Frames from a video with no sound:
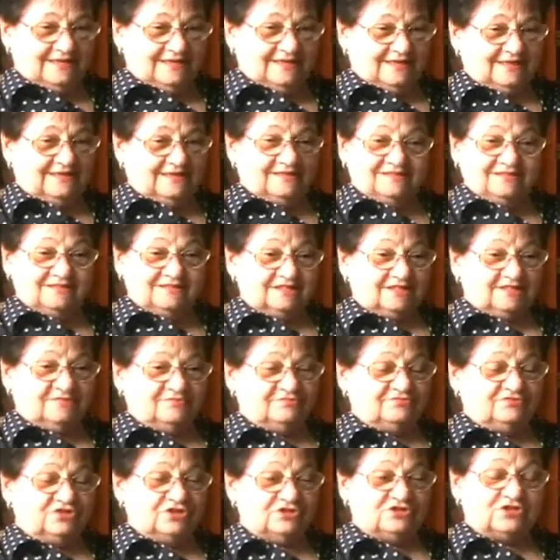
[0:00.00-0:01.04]

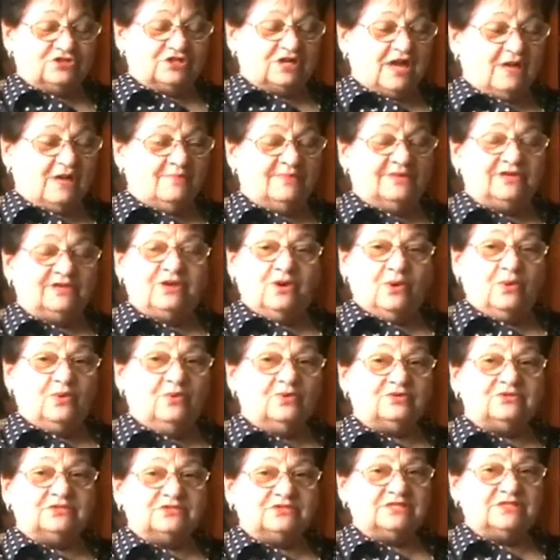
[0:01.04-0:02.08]
And used to come and
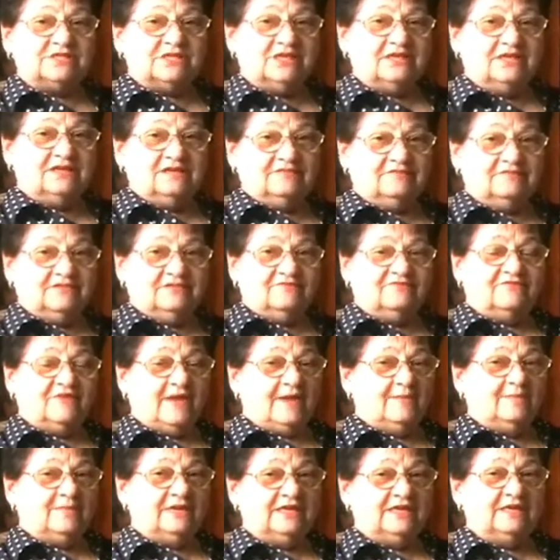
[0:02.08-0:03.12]
go to see the
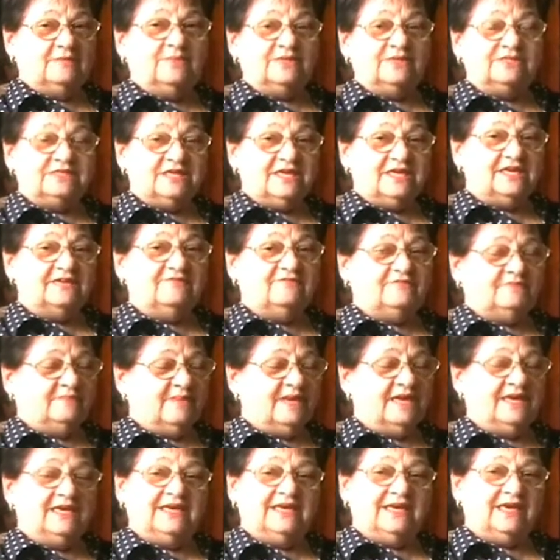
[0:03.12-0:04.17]
family, but he lived
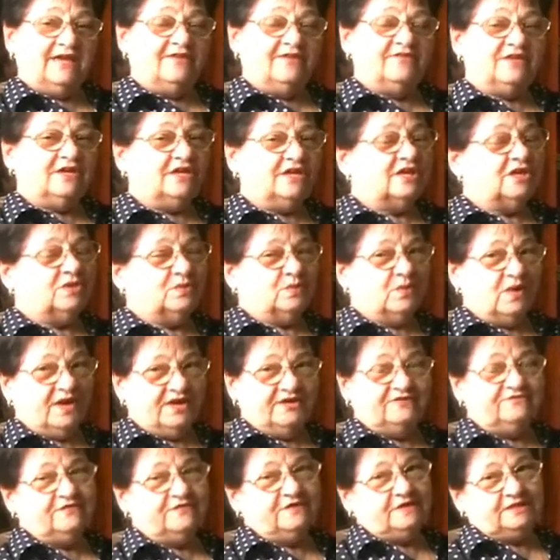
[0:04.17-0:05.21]
mainly, I think, in
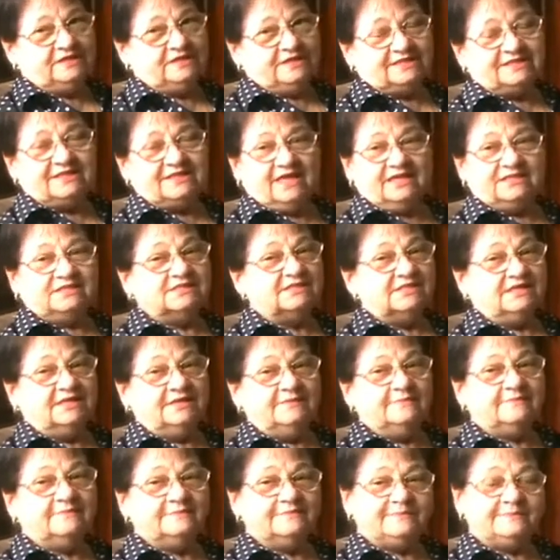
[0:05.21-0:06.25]
Whitefield at that time.